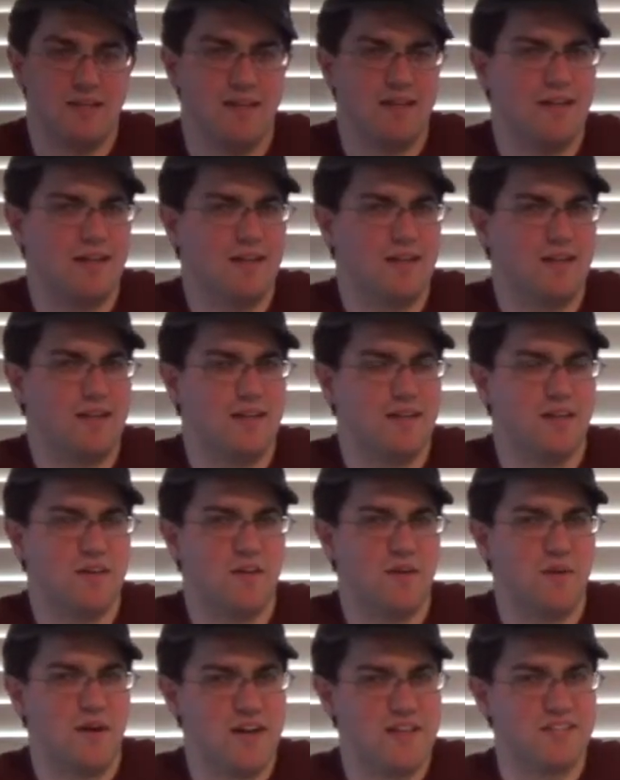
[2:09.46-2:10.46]
Are
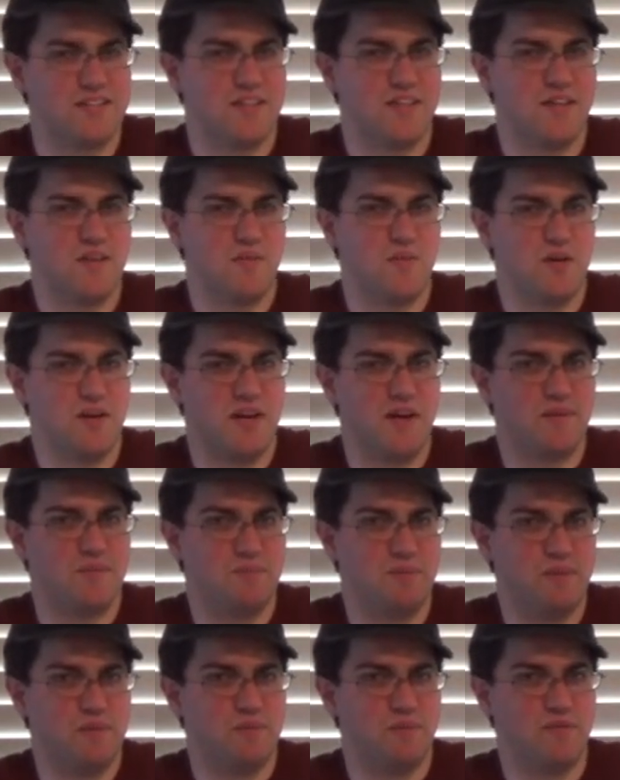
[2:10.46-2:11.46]
you asking what I'd
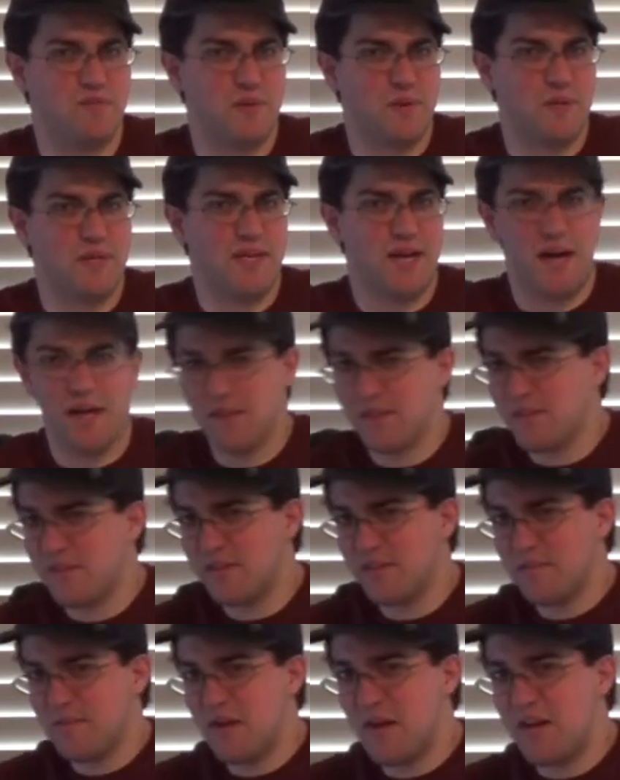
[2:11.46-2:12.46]
be reviewing other
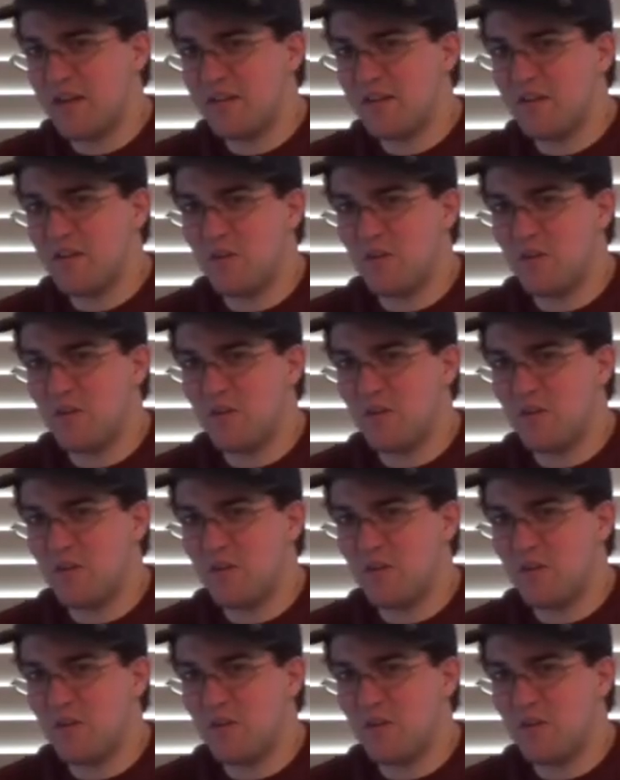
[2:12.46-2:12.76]
than manga,